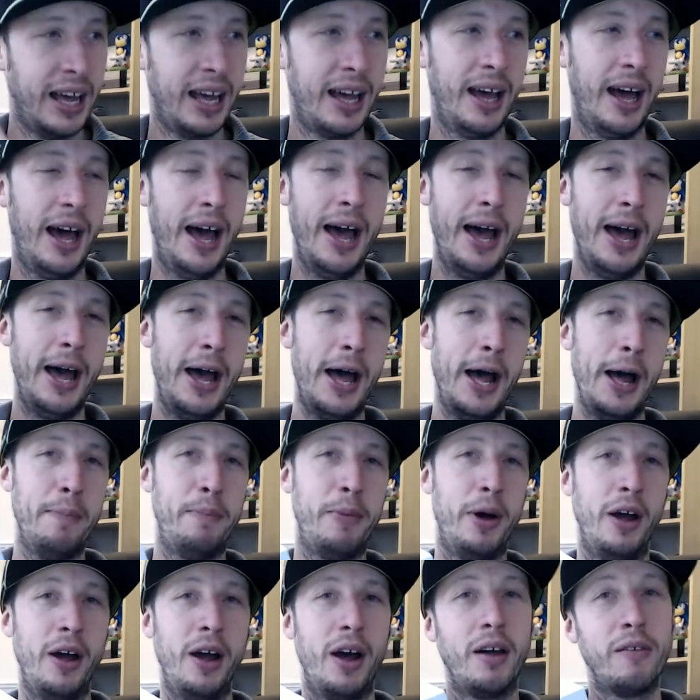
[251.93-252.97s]
Uh,
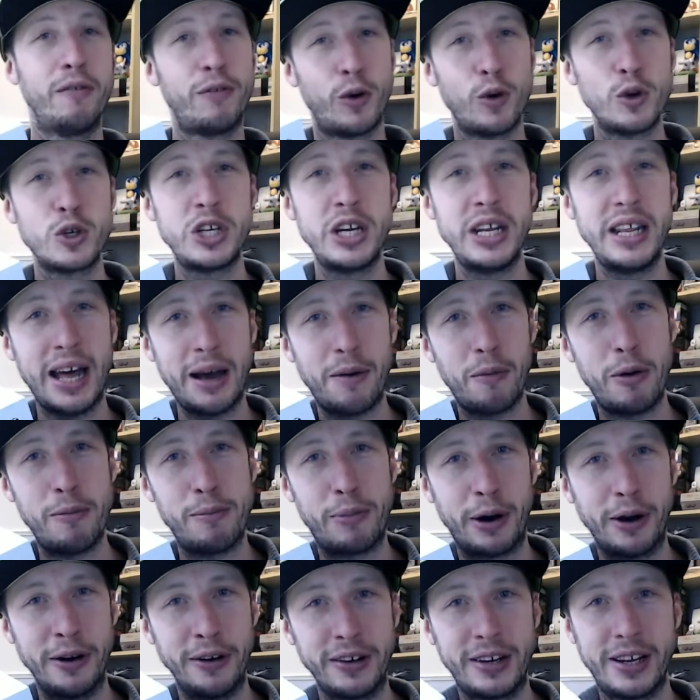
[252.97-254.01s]
but unfortunately that one
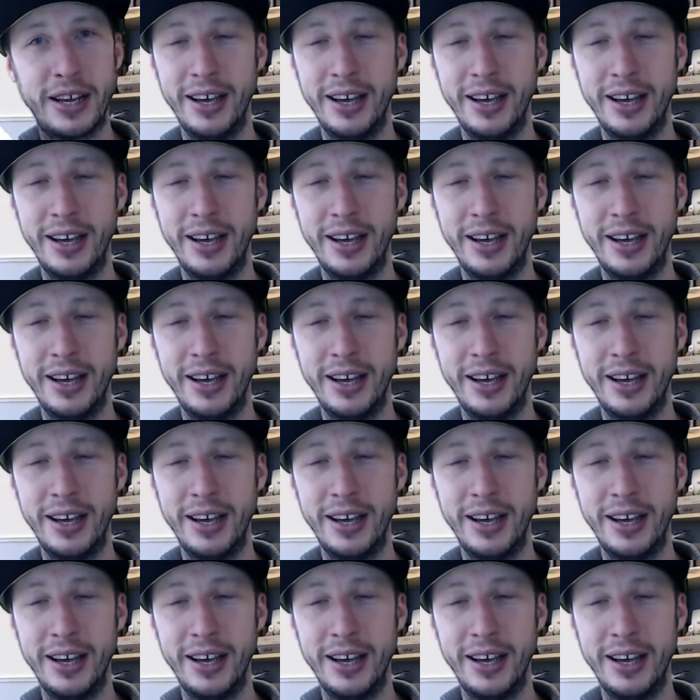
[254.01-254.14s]
broke